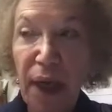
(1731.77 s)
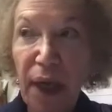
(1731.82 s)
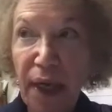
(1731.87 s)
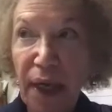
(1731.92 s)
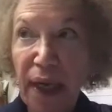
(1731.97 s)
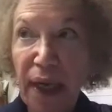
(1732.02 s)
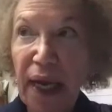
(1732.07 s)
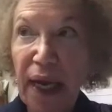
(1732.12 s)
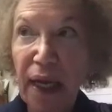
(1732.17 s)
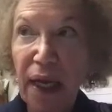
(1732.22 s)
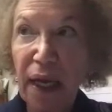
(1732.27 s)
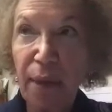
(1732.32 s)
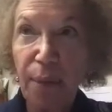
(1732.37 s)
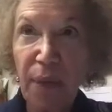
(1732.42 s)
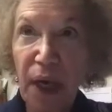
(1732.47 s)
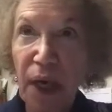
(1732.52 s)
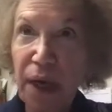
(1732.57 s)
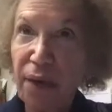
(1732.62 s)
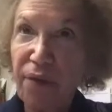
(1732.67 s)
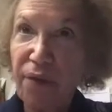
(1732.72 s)
And again, I'm
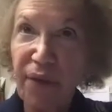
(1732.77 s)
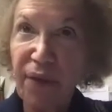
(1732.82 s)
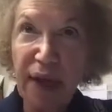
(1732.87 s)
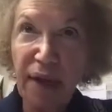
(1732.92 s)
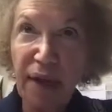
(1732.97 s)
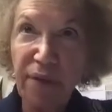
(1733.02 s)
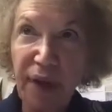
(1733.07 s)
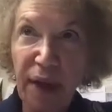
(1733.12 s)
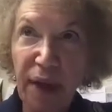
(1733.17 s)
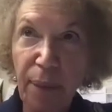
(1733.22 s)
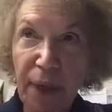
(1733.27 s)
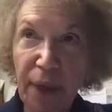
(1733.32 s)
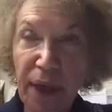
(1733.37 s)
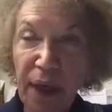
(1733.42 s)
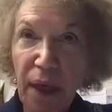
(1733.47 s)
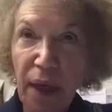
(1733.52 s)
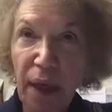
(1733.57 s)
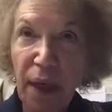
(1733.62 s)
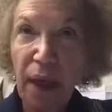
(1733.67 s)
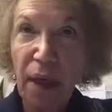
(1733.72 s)
not a fan of
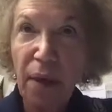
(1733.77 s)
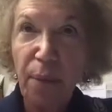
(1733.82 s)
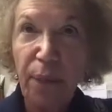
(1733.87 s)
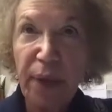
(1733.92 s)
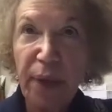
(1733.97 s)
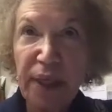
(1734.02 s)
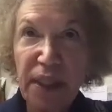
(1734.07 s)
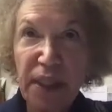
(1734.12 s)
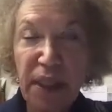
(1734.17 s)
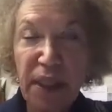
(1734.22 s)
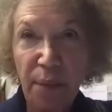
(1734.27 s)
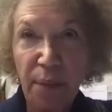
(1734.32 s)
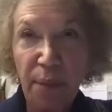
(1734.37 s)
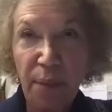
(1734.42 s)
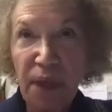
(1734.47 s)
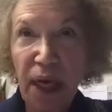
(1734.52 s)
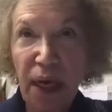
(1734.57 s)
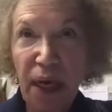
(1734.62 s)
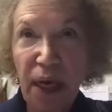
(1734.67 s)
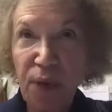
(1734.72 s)
vaping, but
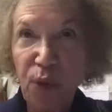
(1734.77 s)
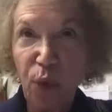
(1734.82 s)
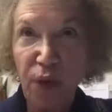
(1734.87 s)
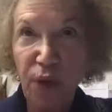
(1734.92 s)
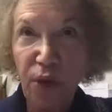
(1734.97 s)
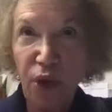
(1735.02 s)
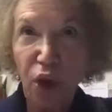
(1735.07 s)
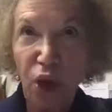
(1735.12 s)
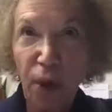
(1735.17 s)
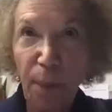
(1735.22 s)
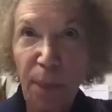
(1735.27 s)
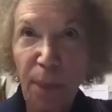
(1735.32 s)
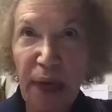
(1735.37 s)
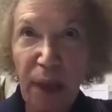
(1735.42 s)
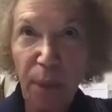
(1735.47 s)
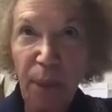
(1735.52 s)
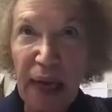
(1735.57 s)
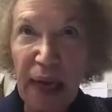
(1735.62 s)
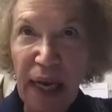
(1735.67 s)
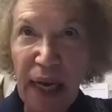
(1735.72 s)
sometimes when you're in
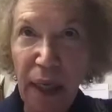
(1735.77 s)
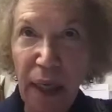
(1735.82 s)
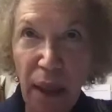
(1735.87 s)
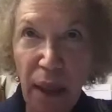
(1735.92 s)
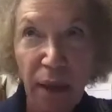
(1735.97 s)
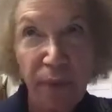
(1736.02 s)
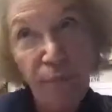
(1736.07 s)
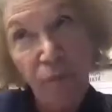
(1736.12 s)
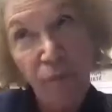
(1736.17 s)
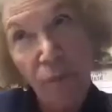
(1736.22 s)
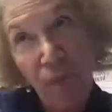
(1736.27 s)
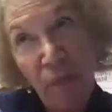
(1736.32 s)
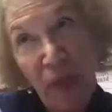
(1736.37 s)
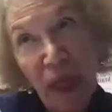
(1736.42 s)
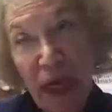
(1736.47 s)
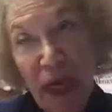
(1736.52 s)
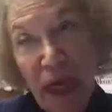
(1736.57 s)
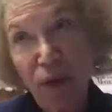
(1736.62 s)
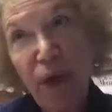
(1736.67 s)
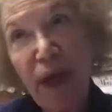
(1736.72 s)
big pain,
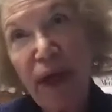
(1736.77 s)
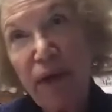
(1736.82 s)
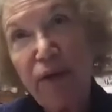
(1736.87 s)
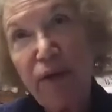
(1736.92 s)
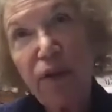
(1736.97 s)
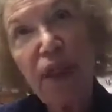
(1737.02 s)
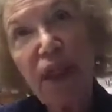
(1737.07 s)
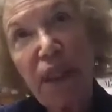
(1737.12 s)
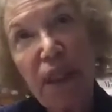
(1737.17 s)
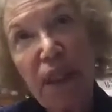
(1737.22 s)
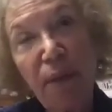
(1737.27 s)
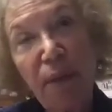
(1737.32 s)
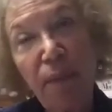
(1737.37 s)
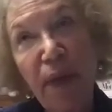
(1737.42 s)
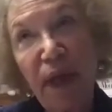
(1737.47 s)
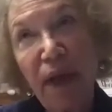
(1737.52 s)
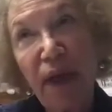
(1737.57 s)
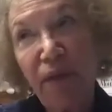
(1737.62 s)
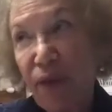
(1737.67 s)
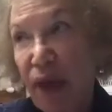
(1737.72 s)
I'd rather see
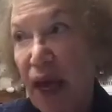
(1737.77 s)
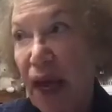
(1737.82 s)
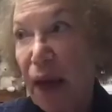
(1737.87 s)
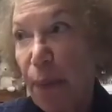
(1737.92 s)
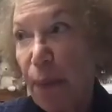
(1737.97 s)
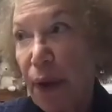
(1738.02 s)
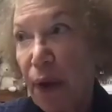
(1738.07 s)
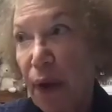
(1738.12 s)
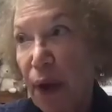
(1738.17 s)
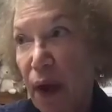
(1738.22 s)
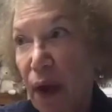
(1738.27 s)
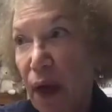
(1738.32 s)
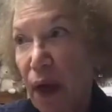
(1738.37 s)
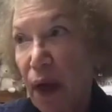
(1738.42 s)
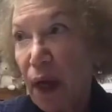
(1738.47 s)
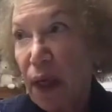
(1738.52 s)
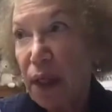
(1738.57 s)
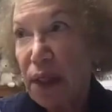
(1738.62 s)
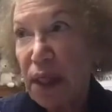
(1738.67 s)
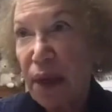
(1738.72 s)
somebody vape
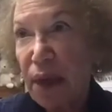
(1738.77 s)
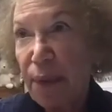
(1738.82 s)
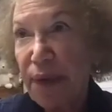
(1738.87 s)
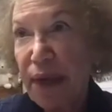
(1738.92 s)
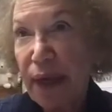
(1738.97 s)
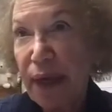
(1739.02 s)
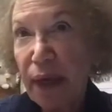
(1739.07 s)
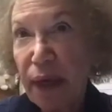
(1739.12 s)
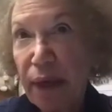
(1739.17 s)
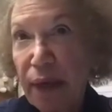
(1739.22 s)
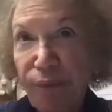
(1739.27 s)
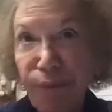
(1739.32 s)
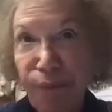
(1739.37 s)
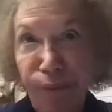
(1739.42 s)
something